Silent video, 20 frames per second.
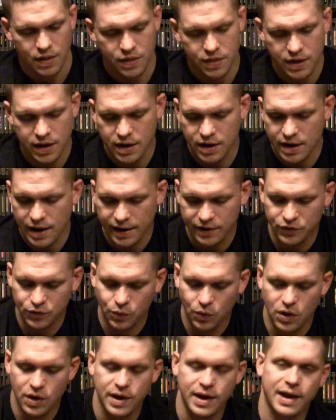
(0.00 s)
The
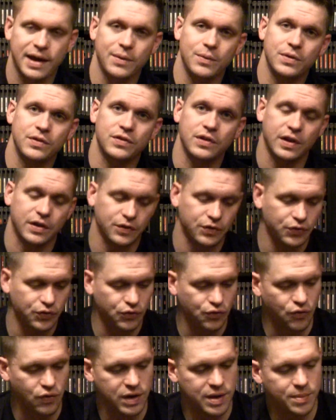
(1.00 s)
next one, I was
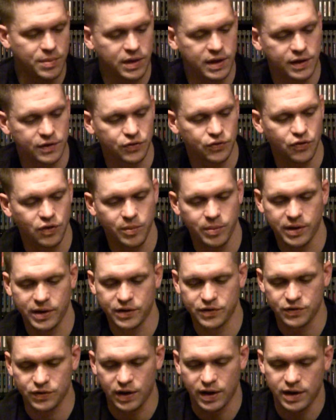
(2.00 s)
extremely, extremely
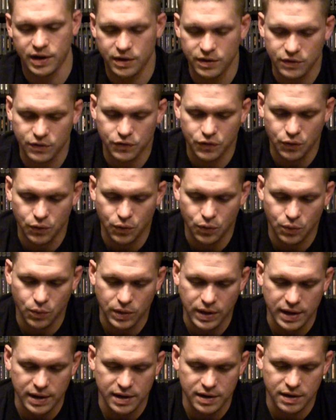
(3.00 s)
excited to
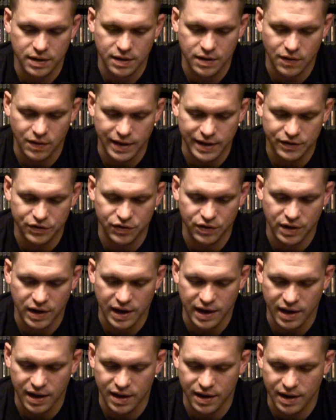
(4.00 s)
get into the collection,
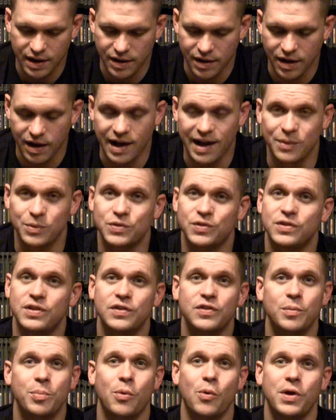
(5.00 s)
and I was
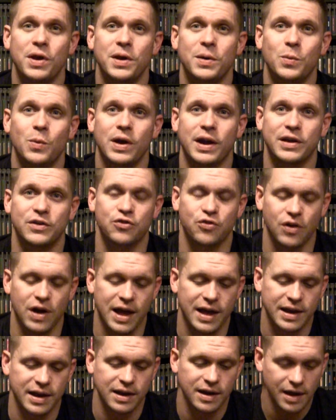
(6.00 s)
disappointed when I
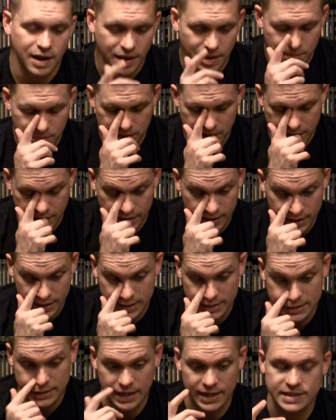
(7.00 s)
tried it
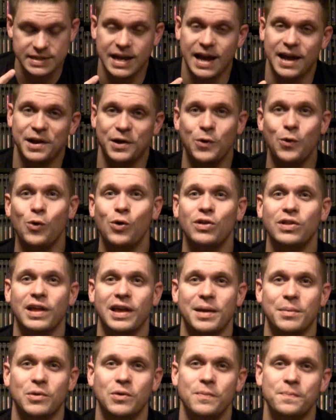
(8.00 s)
because it's got a cool
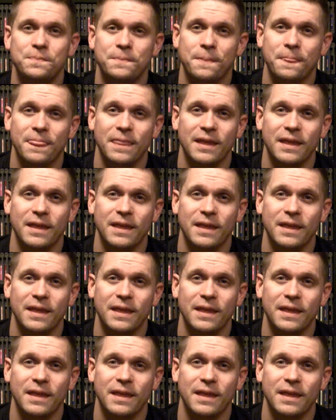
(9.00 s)
label,